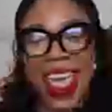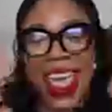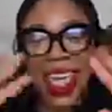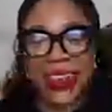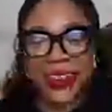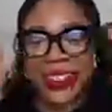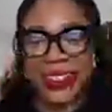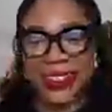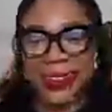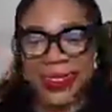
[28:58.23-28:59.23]
hello,
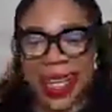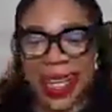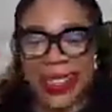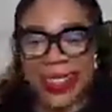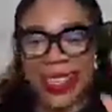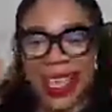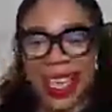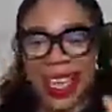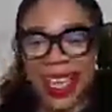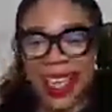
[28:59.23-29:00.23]
children.
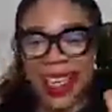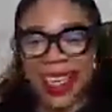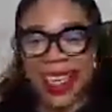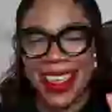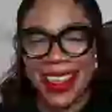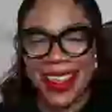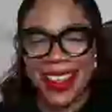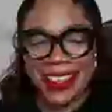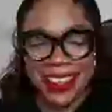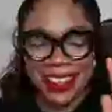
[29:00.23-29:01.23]
Say hi.
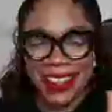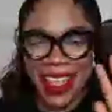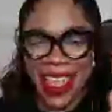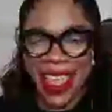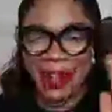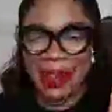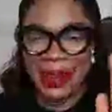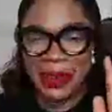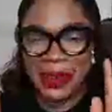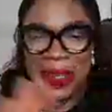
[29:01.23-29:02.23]

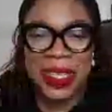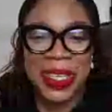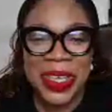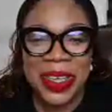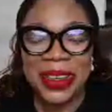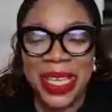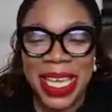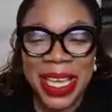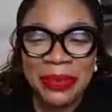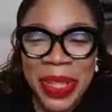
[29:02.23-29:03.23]
Hello.
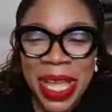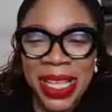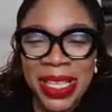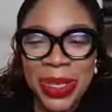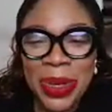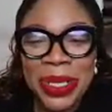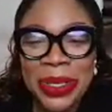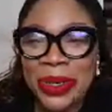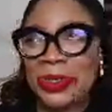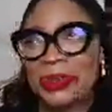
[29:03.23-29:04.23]
Okay. So
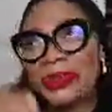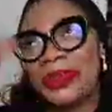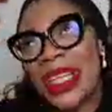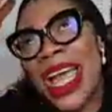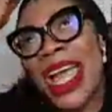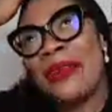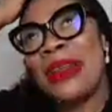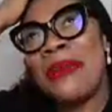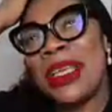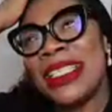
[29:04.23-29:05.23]

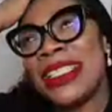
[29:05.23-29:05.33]
let me